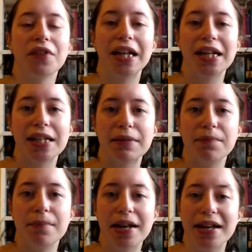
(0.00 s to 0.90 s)
think is
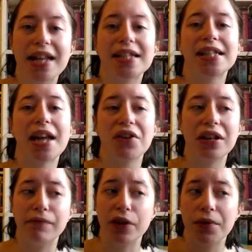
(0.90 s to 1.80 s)

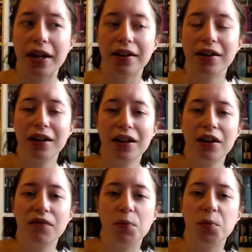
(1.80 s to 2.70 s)
necessarily viewing
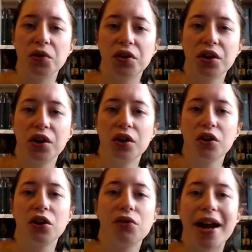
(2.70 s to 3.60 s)
the book
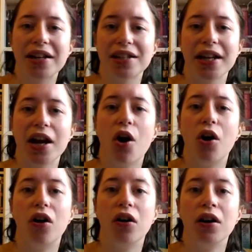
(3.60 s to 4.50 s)
correctly,
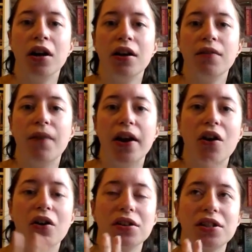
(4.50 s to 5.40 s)
or they're
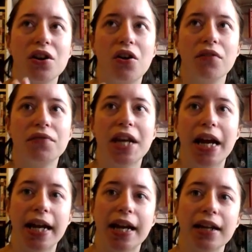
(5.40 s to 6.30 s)
not sort of
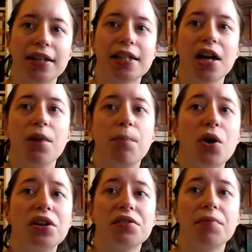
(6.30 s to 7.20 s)
taking certain
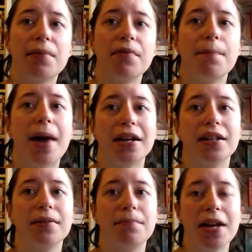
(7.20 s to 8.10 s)
points from it that
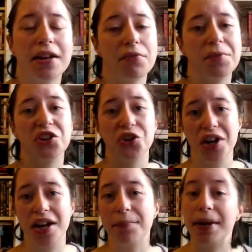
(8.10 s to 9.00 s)
might make them
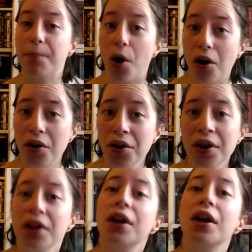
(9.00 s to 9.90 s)
enjoy it a bit more.
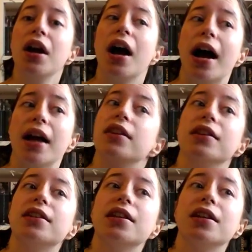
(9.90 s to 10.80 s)

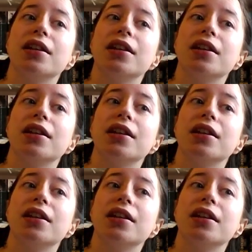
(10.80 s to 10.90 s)
And